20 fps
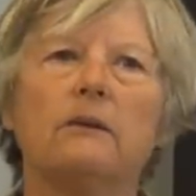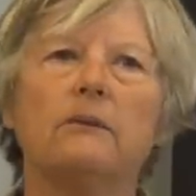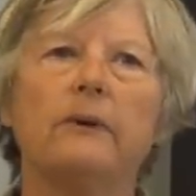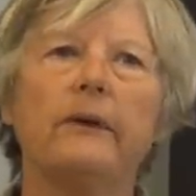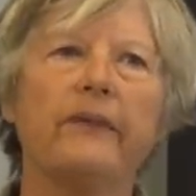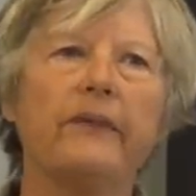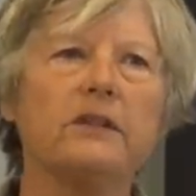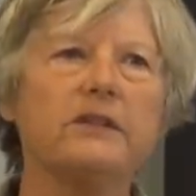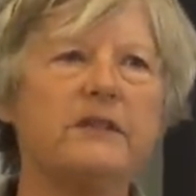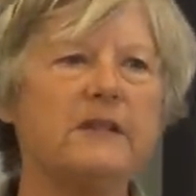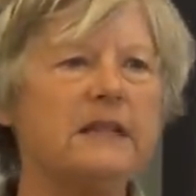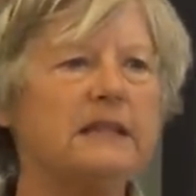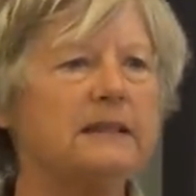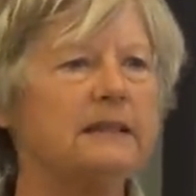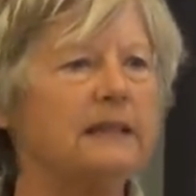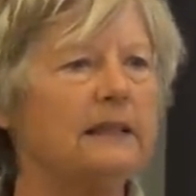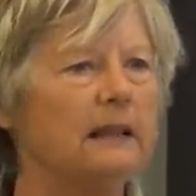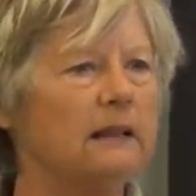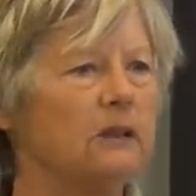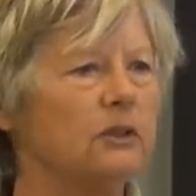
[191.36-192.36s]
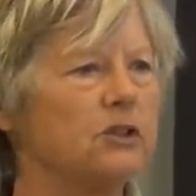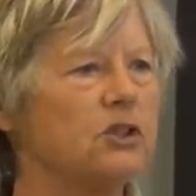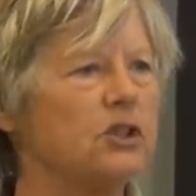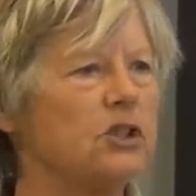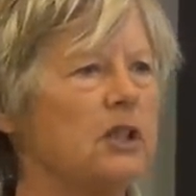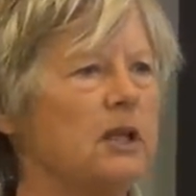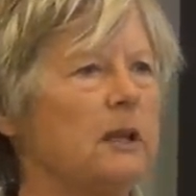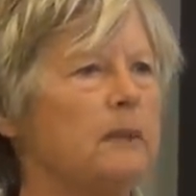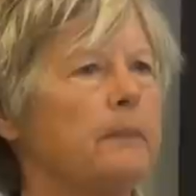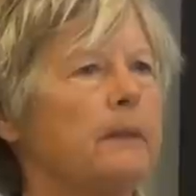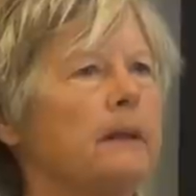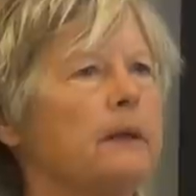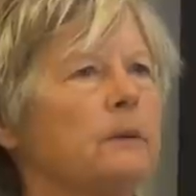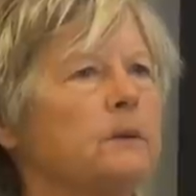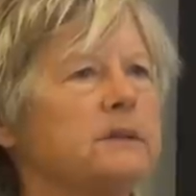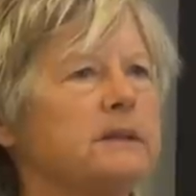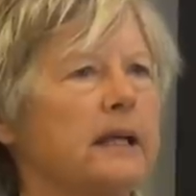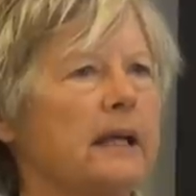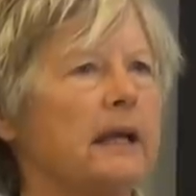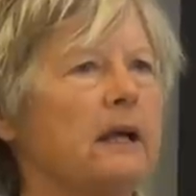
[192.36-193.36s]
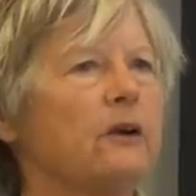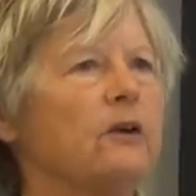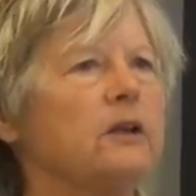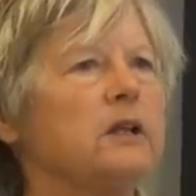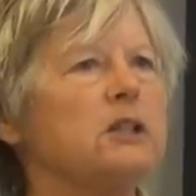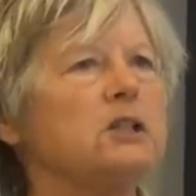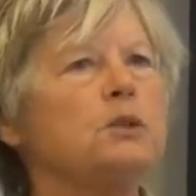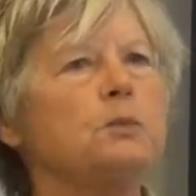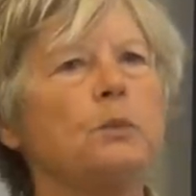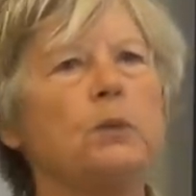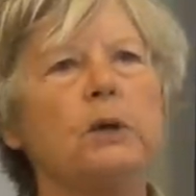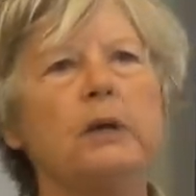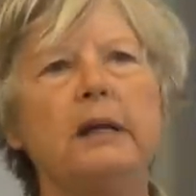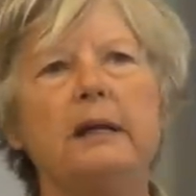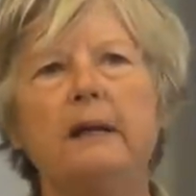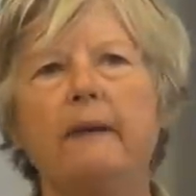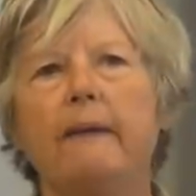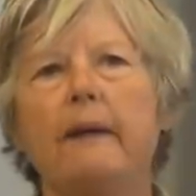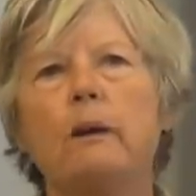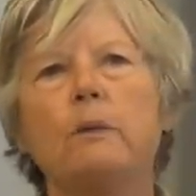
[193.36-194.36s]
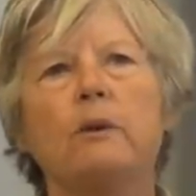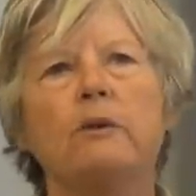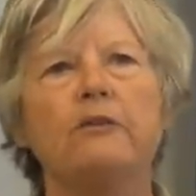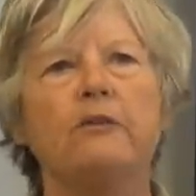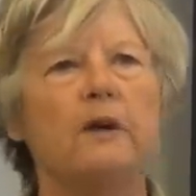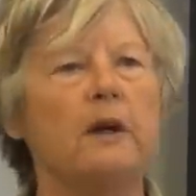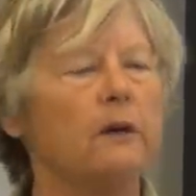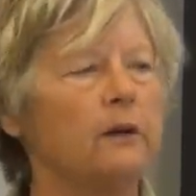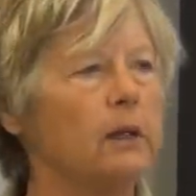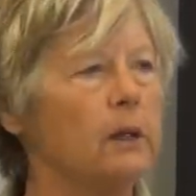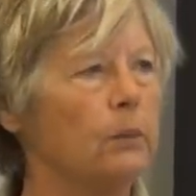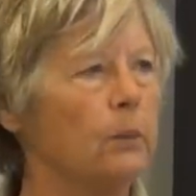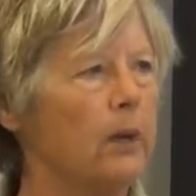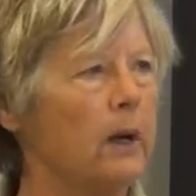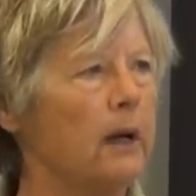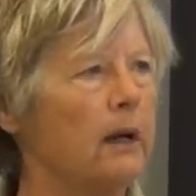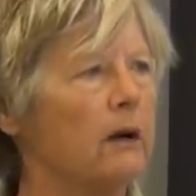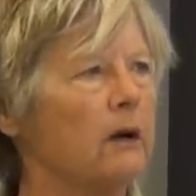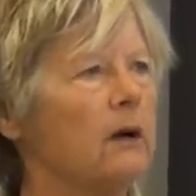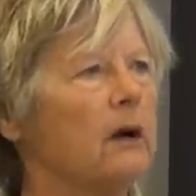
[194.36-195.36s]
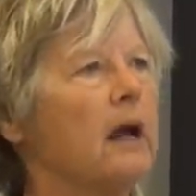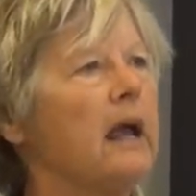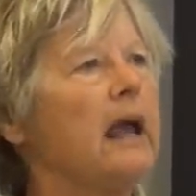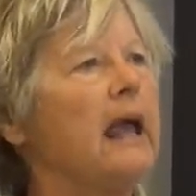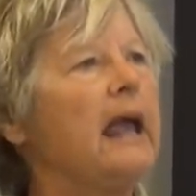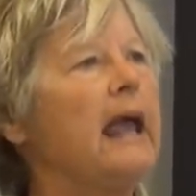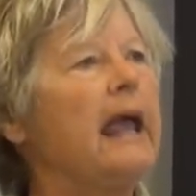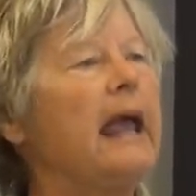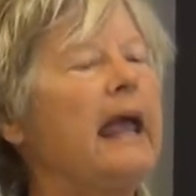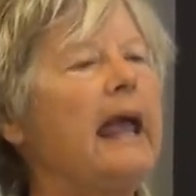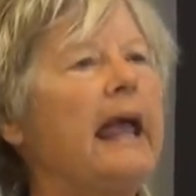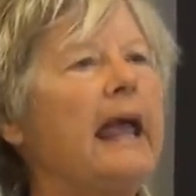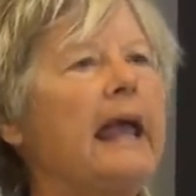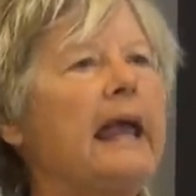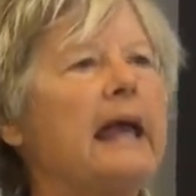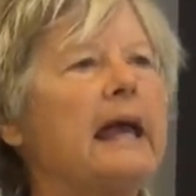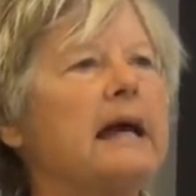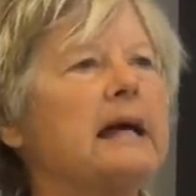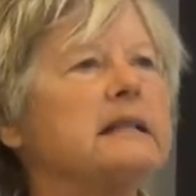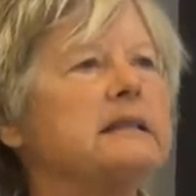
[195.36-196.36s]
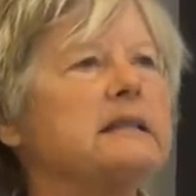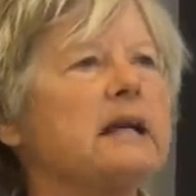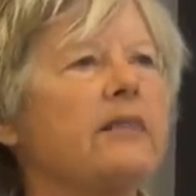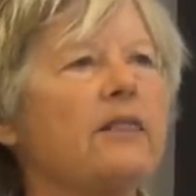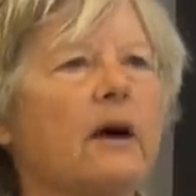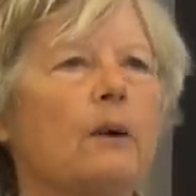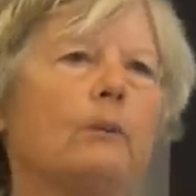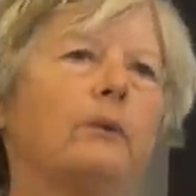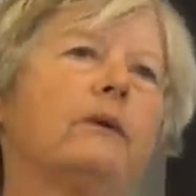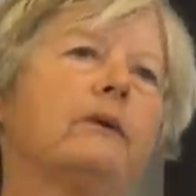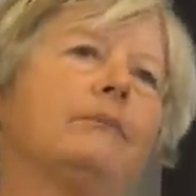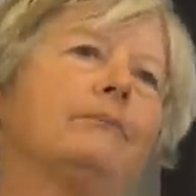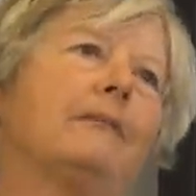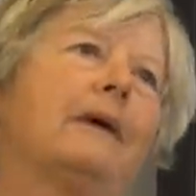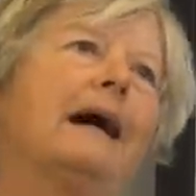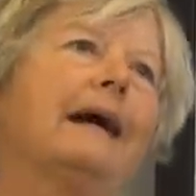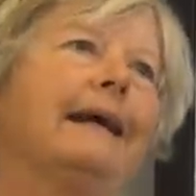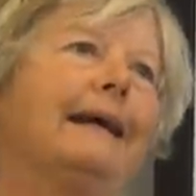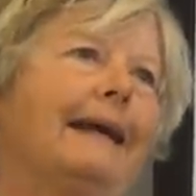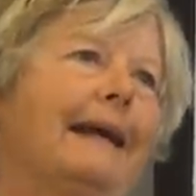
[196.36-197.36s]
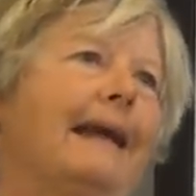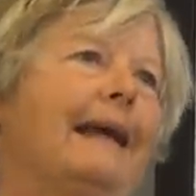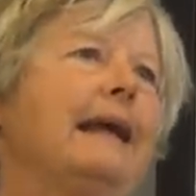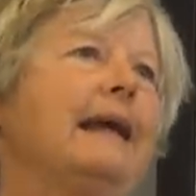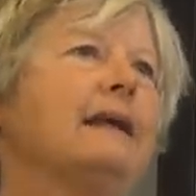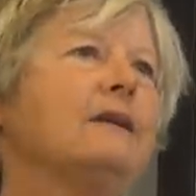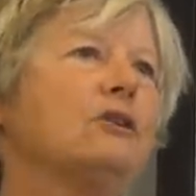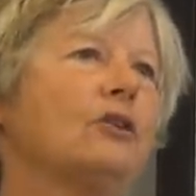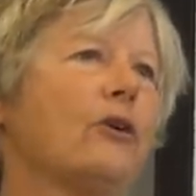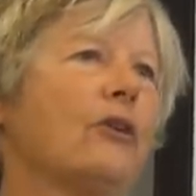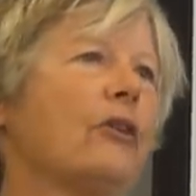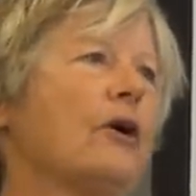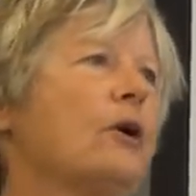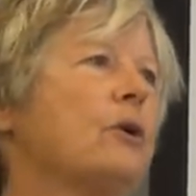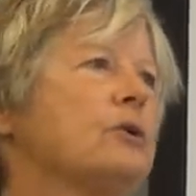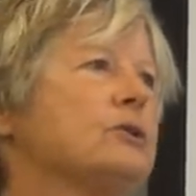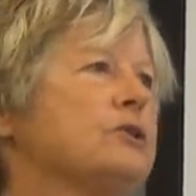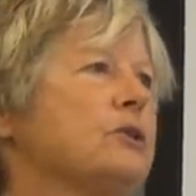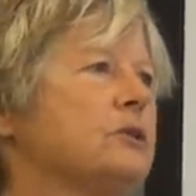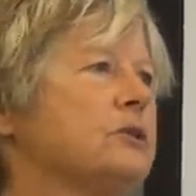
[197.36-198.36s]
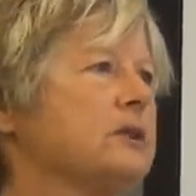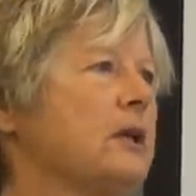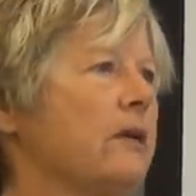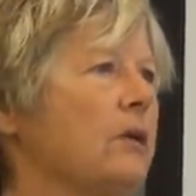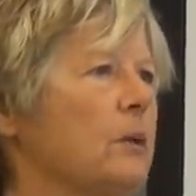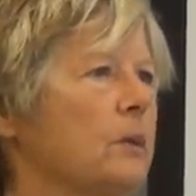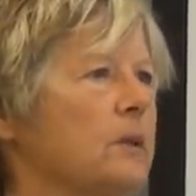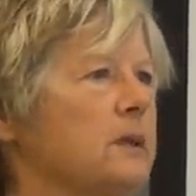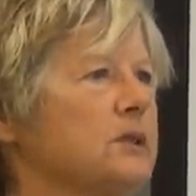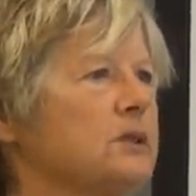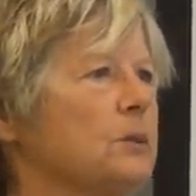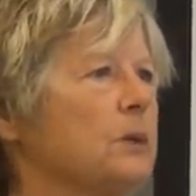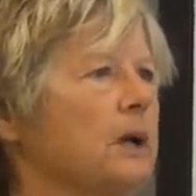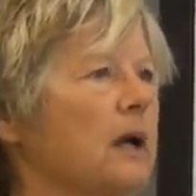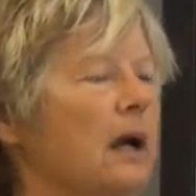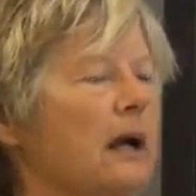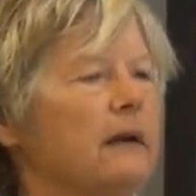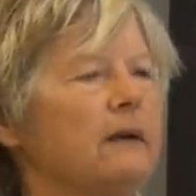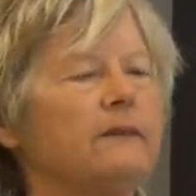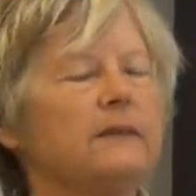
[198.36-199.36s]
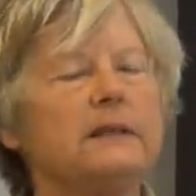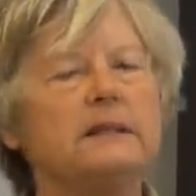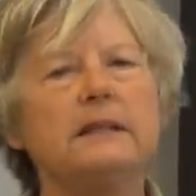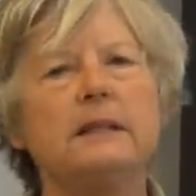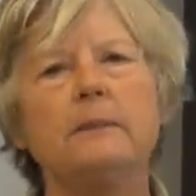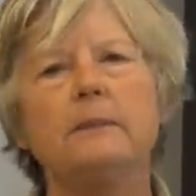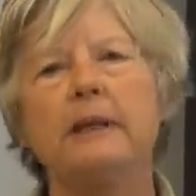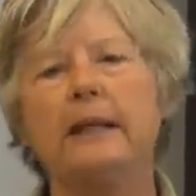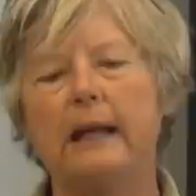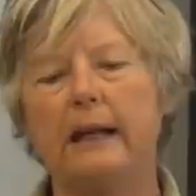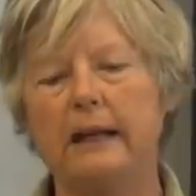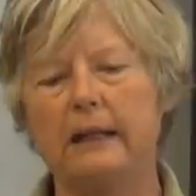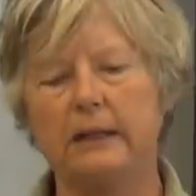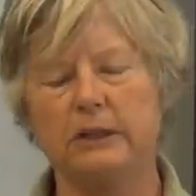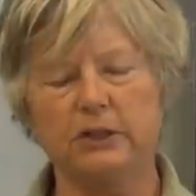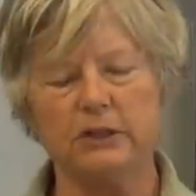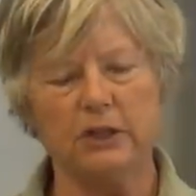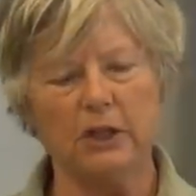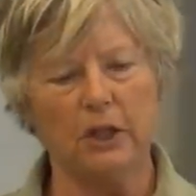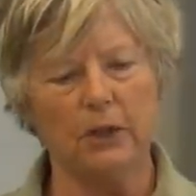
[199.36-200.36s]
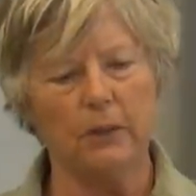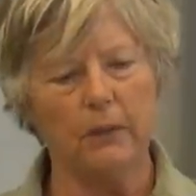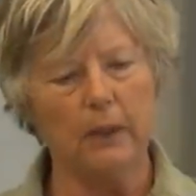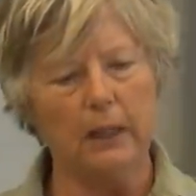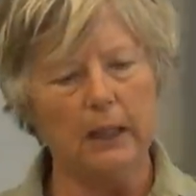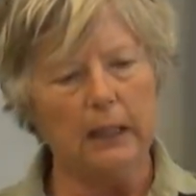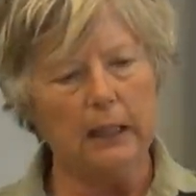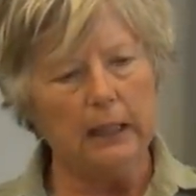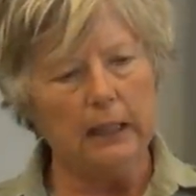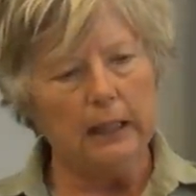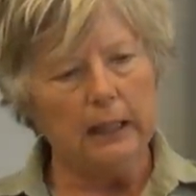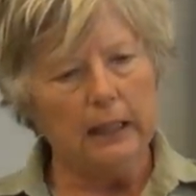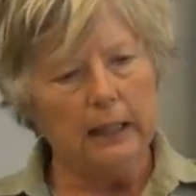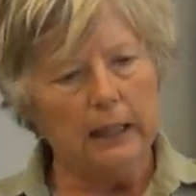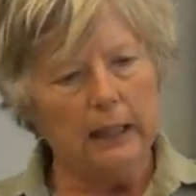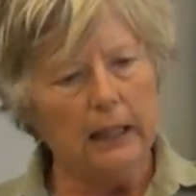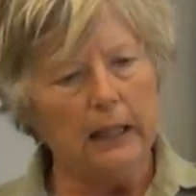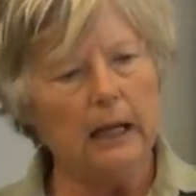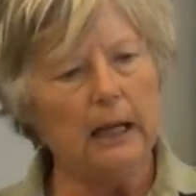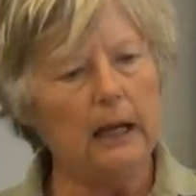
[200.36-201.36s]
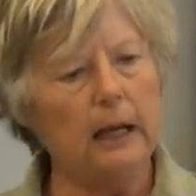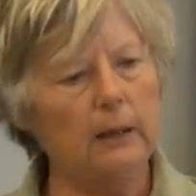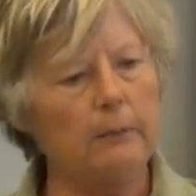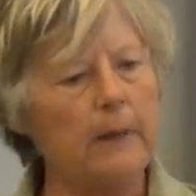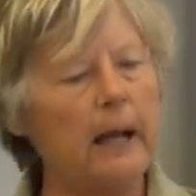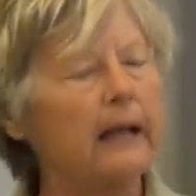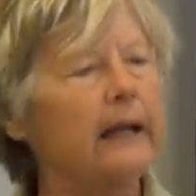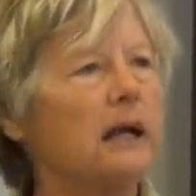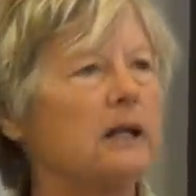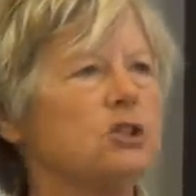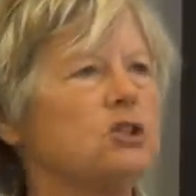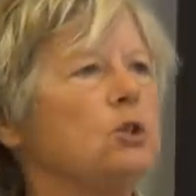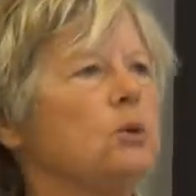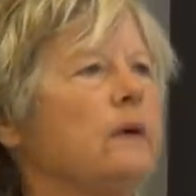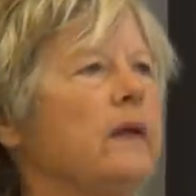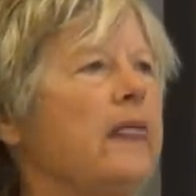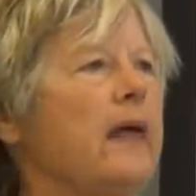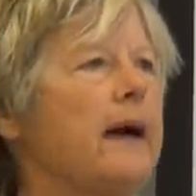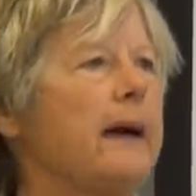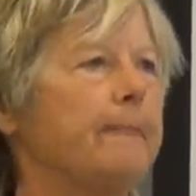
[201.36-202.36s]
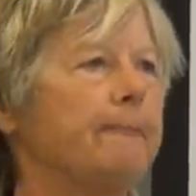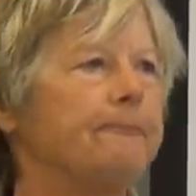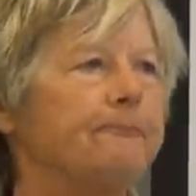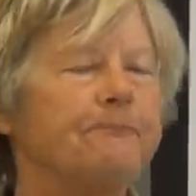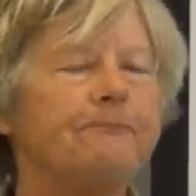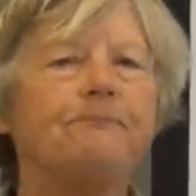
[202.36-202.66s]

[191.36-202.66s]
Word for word: well, there's these little sheep, and it was a heritage breed, and they were very rare. And I thought, well, I could handle those. Those other ones were kind of intimidating. So um, I got two of them.